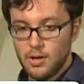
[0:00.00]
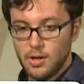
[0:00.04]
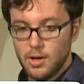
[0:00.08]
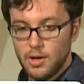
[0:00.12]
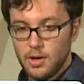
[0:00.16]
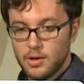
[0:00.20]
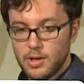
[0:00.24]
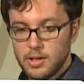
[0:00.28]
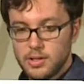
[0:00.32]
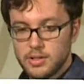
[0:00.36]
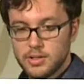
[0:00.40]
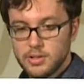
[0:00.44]

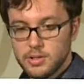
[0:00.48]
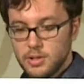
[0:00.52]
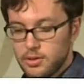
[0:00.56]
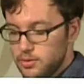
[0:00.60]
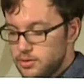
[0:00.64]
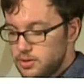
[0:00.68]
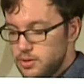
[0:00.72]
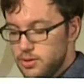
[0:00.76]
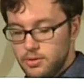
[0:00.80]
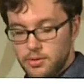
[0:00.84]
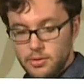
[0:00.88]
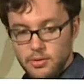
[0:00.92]
OK, so
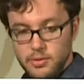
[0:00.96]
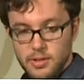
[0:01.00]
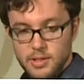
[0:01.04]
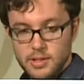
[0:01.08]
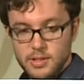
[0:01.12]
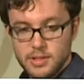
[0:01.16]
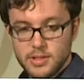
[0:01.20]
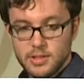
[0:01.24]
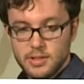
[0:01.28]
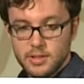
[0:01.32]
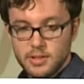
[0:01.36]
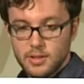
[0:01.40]
to do
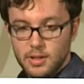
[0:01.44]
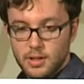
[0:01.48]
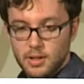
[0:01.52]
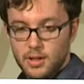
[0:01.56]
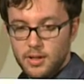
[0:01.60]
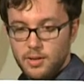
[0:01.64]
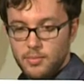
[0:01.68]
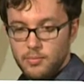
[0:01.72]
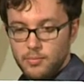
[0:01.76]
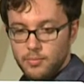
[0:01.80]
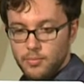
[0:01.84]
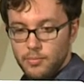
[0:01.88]
this,
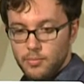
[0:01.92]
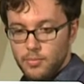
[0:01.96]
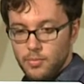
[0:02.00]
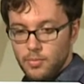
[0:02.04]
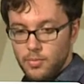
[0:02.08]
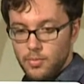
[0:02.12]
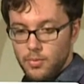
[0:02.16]
um,